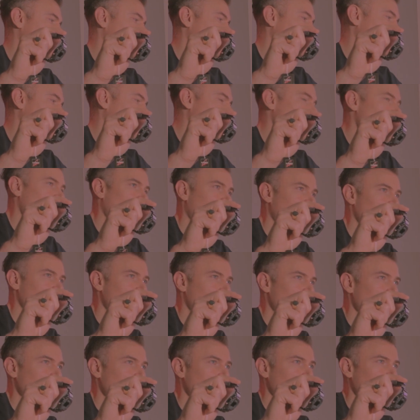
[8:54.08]
give you a lot of
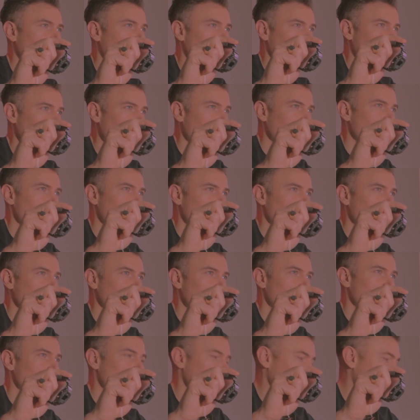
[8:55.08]
bang for your buck, I would
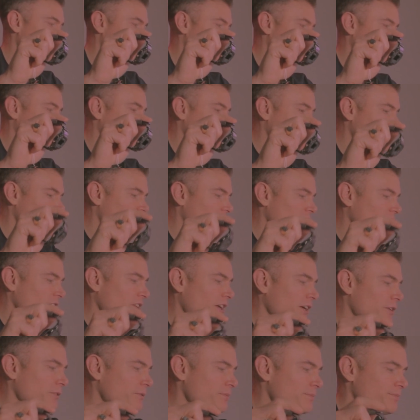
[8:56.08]
probably go for this one or this
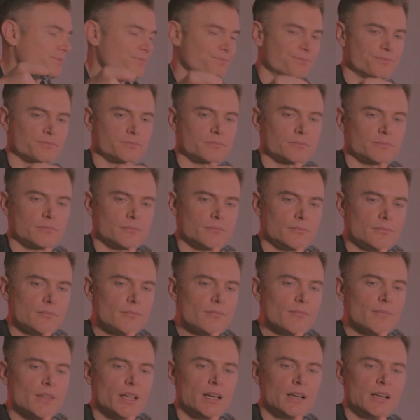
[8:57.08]
style.
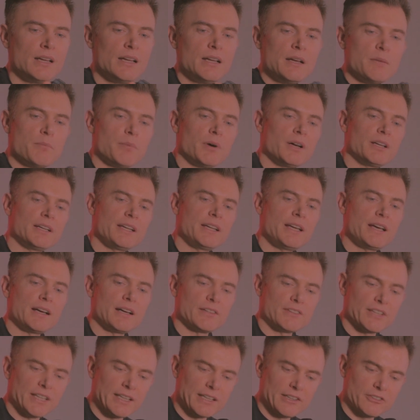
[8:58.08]
But
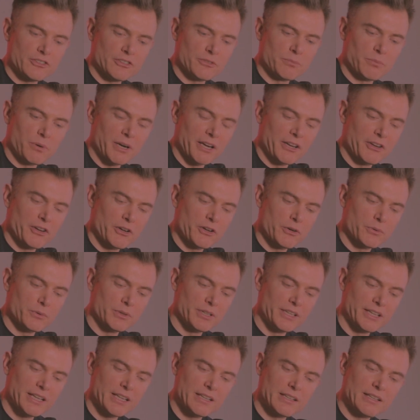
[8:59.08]
yeah, I think this is pretty
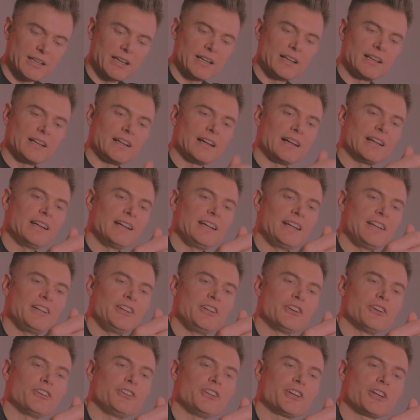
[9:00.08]
cool. You could
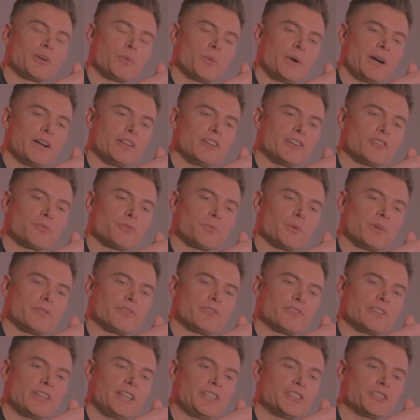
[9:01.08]
wear this
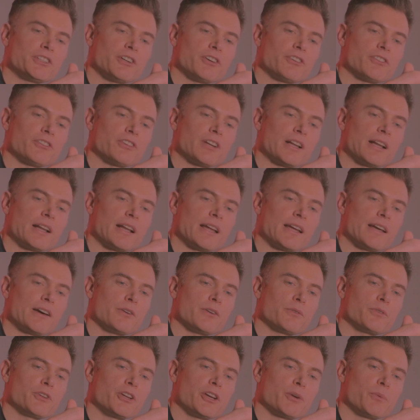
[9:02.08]
with t-shirts on a
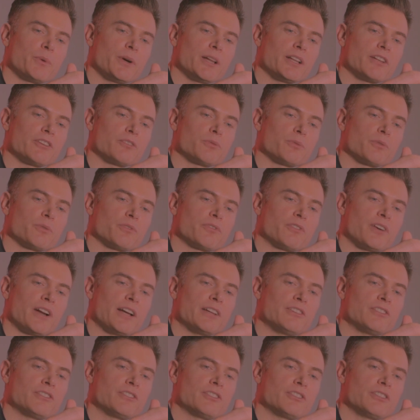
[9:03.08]
out. You could wear this with
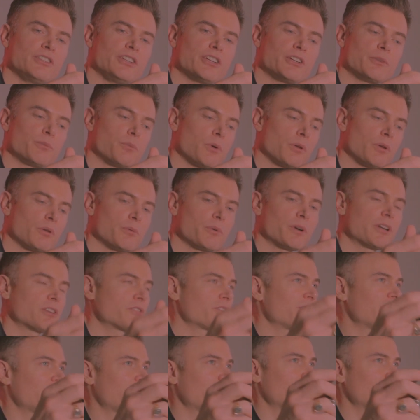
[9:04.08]
friends. You could probably wear this for